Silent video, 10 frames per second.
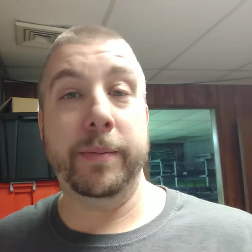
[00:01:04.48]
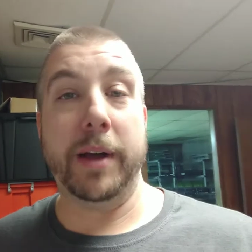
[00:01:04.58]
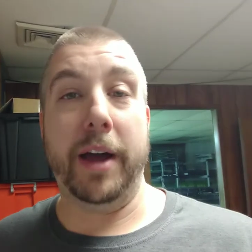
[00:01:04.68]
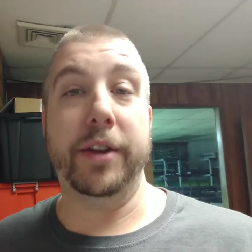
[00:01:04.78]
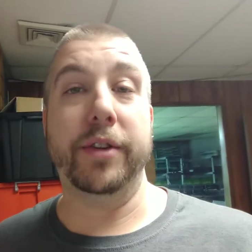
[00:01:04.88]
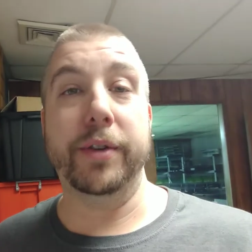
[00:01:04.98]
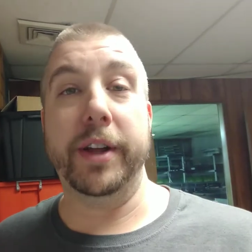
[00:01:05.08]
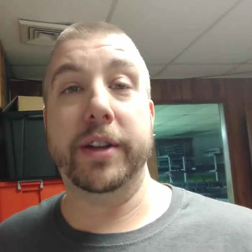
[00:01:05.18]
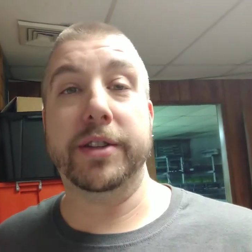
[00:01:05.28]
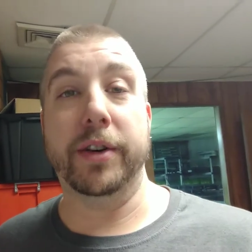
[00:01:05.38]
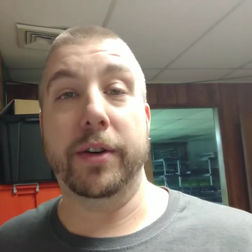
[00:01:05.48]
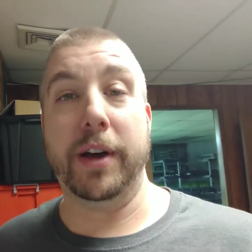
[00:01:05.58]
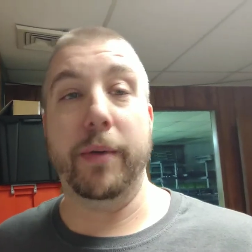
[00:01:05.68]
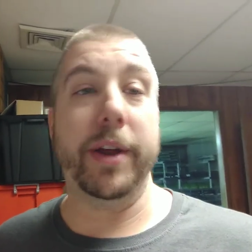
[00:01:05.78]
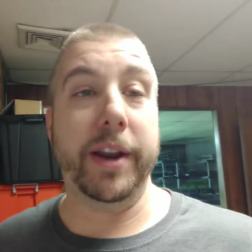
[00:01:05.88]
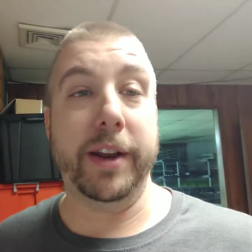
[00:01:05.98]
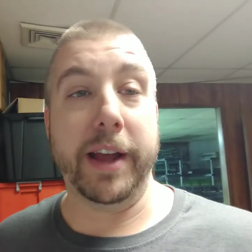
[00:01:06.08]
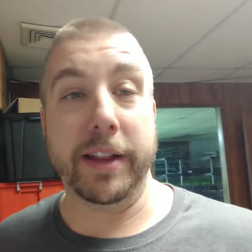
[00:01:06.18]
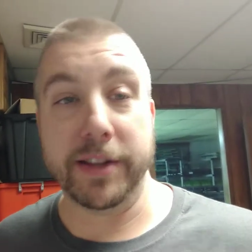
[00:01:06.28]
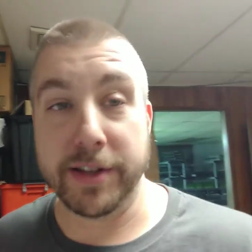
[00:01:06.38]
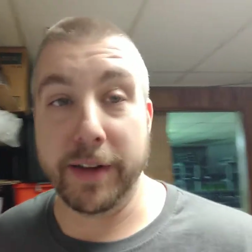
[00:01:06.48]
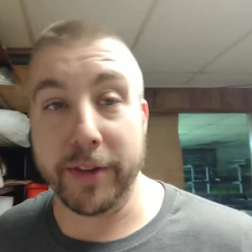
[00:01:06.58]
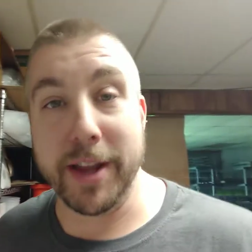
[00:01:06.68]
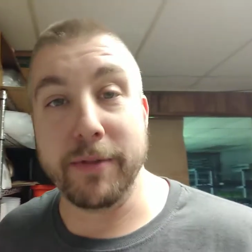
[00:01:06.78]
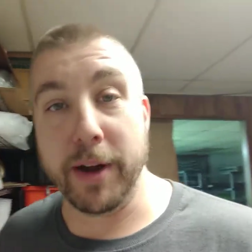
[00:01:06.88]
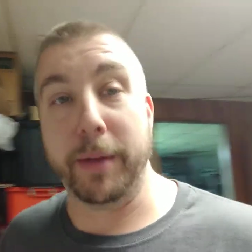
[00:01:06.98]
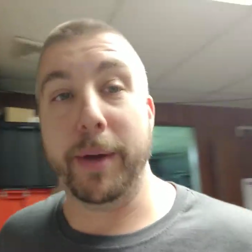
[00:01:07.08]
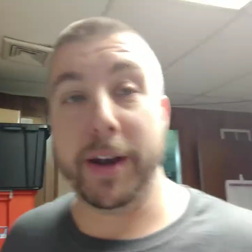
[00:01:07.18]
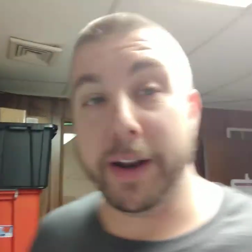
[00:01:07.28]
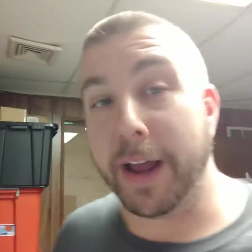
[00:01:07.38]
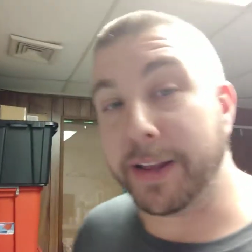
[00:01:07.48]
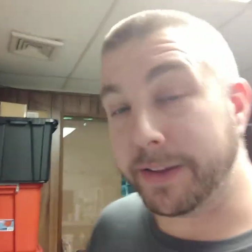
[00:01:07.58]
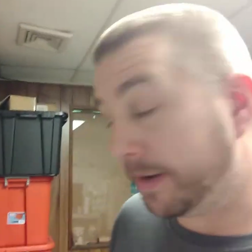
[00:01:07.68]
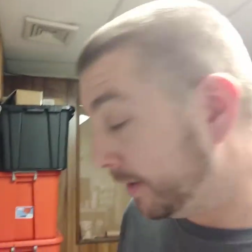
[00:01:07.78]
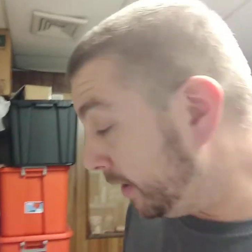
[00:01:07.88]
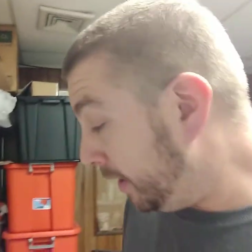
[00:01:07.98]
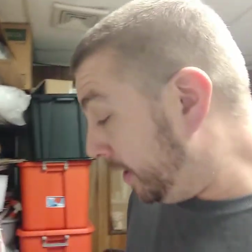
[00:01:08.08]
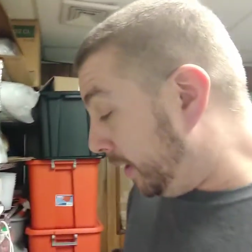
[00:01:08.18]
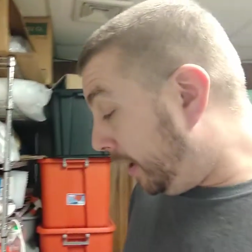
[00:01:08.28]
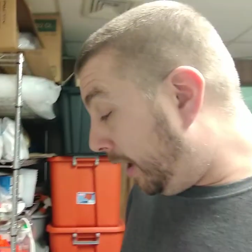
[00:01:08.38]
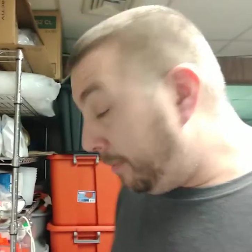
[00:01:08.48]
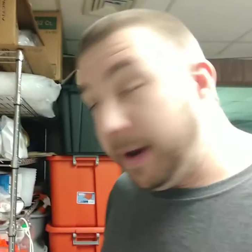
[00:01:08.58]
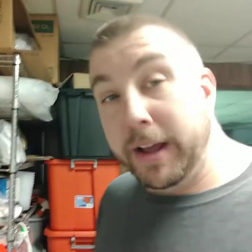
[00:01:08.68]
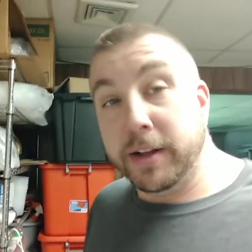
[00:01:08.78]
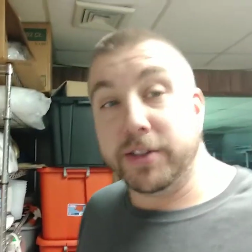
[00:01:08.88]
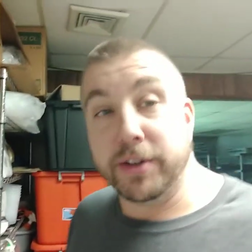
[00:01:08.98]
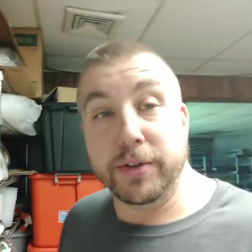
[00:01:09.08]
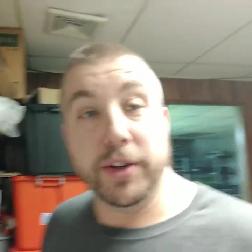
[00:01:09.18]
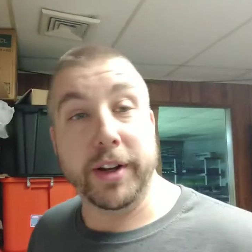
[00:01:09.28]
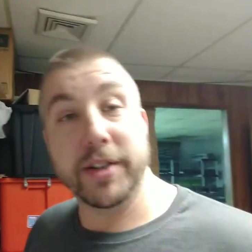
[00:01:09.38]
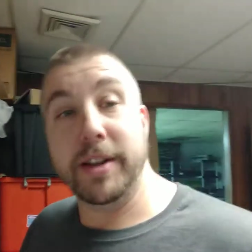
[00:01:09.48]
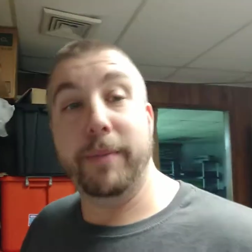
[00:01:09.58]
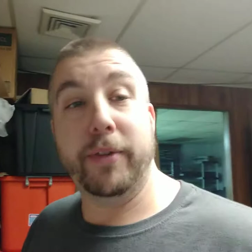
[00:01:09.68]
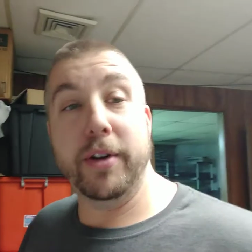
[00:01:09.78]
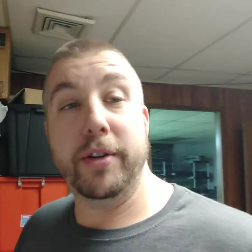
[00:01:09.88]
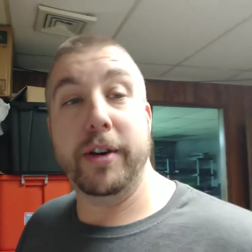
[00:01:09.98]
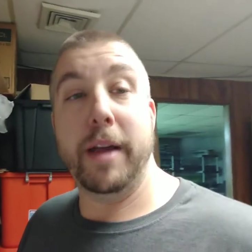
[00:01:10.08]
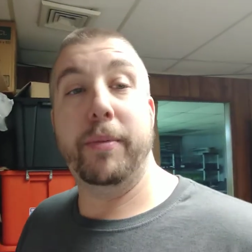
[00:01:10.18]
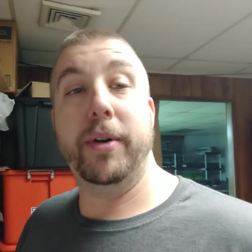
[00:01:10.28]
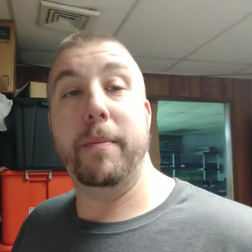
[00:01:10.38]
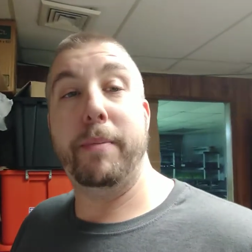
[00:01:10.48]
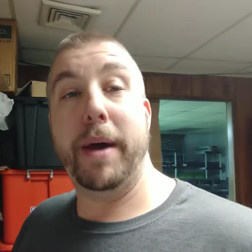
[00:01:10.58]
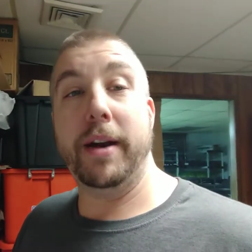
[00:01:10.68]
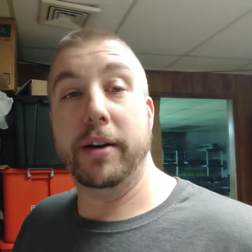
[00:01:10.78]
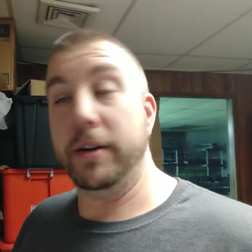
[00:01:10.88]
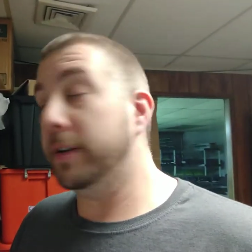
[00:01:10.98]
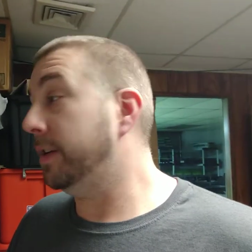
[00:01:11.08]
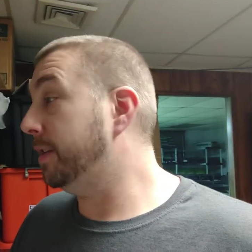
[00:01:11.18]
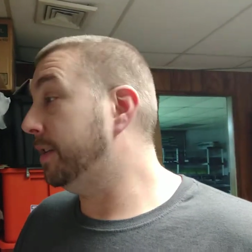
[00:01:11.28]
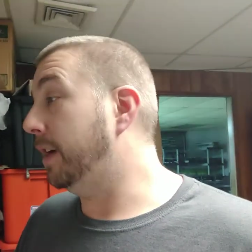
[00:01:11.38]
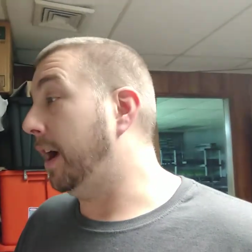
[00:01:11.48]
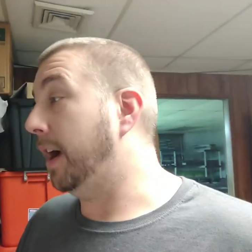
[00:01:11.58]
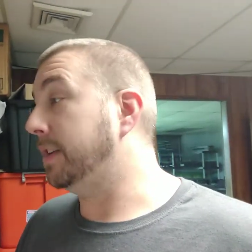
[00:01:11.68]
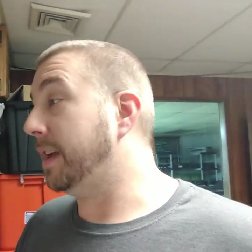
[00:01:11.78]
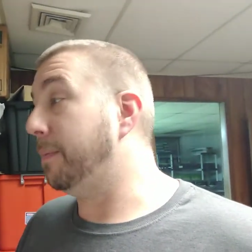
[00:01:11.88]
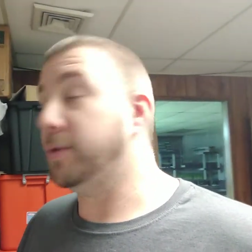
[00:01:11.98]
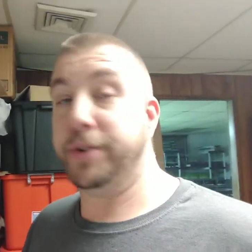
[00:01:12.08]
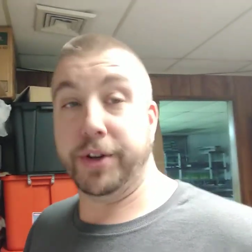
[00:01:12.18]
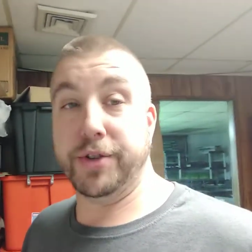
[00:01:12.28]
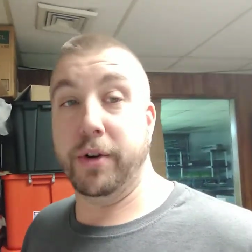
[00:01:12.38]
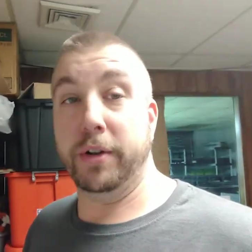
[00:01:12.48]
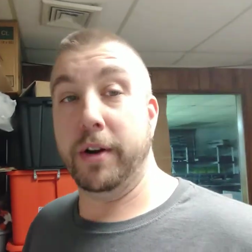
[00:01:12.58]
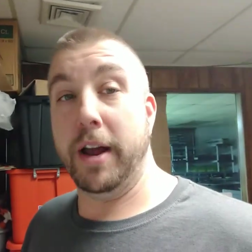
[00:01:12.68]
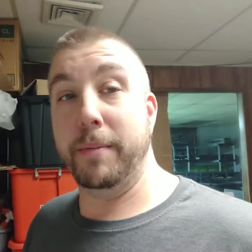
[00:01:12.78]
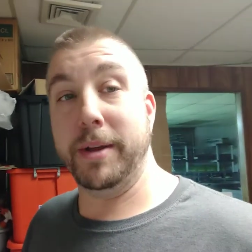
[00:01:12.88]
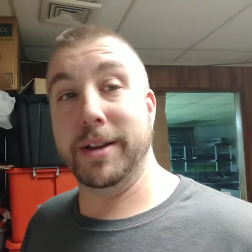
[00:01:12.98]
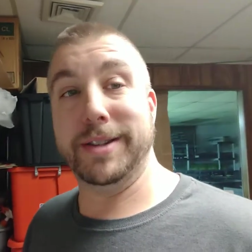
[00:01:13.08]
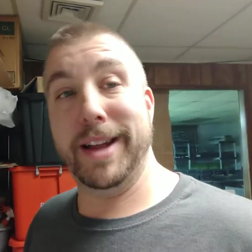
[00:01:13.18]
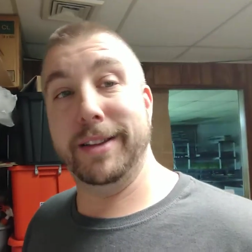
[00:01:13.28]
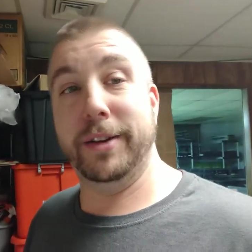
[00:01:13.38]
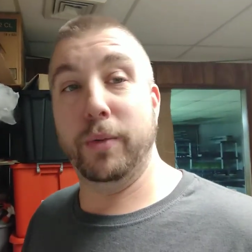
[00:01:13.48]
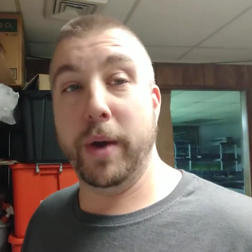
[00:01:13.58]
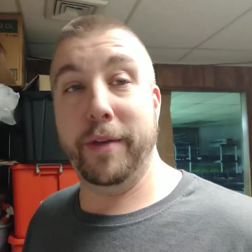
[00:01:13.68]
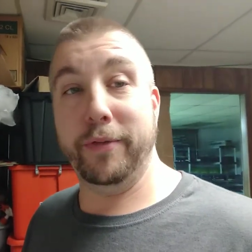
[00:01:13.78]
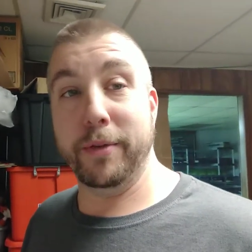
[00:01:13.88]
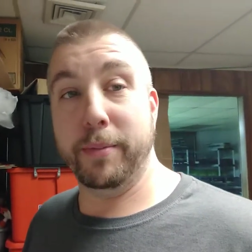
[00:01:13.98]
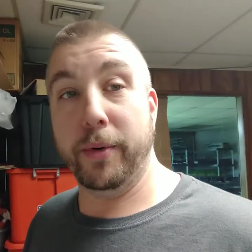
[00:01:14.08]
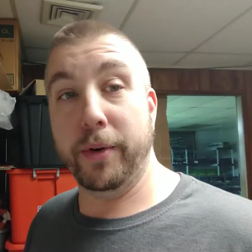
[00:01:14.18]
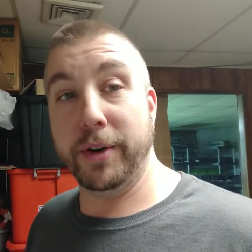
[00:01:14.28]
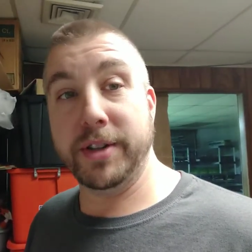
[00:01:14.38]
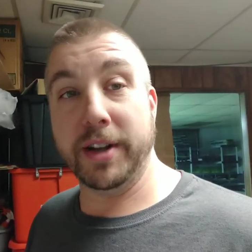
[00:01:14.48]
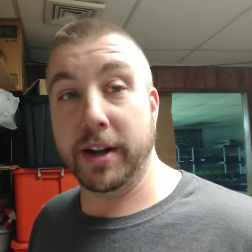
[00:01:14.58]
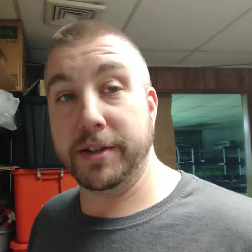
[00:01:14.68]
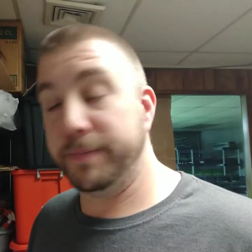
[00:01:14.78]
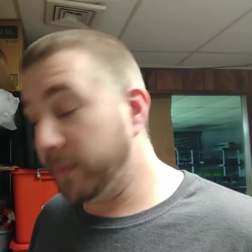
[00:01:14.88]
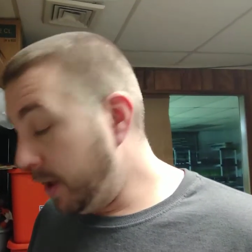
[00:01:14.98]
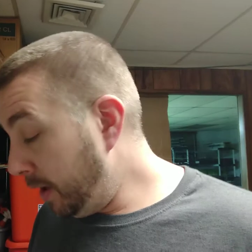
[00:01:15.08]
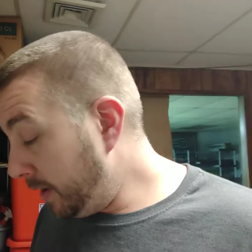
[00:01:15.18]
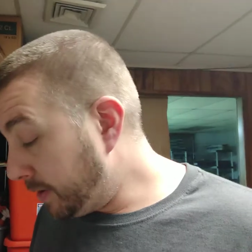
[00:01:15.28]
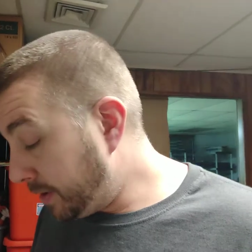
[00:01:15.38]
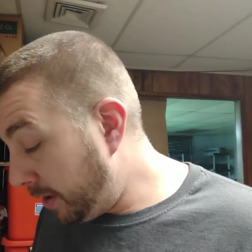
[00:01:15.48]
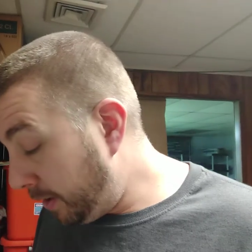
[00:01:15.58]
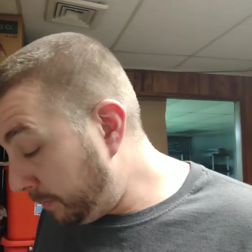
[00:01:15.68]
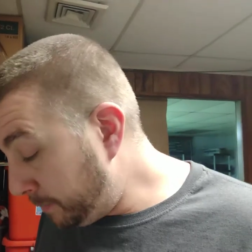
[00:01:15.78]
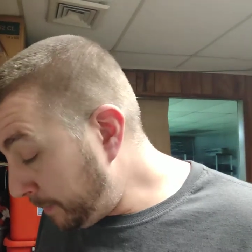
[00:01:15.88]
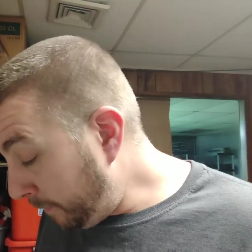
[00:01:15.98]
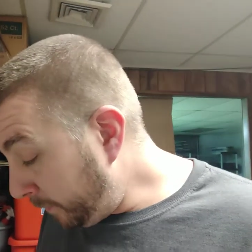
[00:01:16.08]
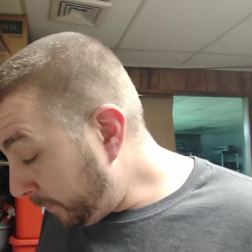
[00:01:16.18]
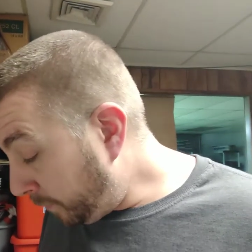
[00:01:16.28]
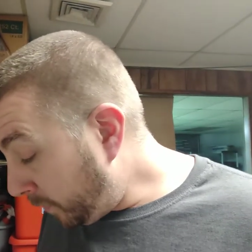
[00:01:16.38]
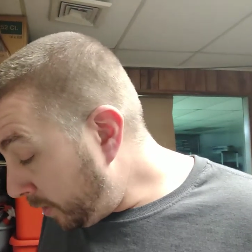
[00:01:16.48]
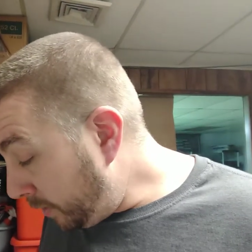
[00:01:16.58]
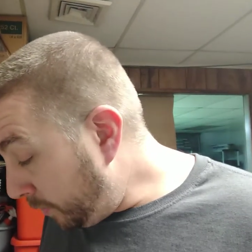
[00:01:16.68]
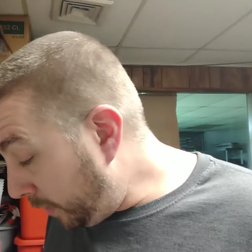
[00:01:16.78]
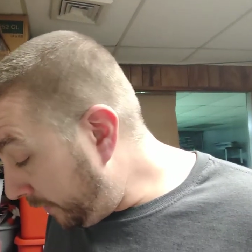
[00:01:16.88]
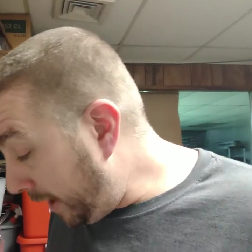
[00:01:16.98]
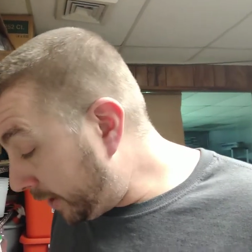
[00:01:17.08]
how to do it, so I went in and got the stuff that he recommended, and I did it. Um, but I also took it a step further, and I put a better uh, temperature controller on it because that little wafer board sucks. So what I've got